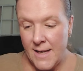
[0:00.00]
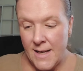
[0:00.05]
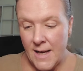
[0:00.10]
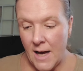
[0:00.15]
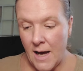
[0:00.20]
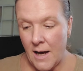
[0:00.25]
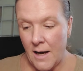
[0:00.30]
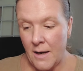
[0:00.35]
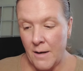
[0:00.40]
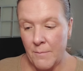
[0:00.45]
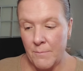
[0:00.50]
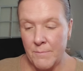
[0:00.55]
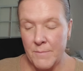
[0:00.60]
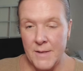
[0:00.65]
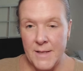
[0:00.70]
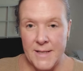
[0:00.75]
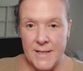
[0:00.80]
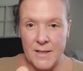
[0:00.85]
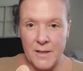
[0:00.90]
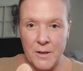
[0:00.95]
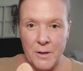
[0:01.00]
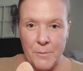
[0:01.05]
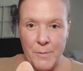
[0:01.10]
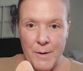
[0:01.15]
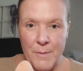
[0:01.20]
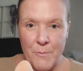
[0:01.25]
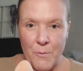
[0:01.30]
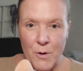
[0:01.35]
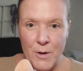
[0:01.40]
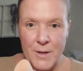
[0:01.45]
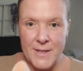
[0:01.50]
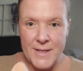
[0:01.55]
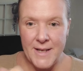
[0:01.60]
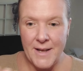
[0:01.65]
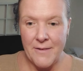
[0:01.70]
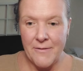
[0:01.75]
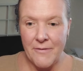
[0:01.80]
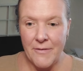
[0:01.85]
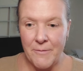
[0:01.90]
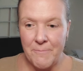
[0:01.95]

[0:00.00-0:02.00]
It's a little bit more stiff.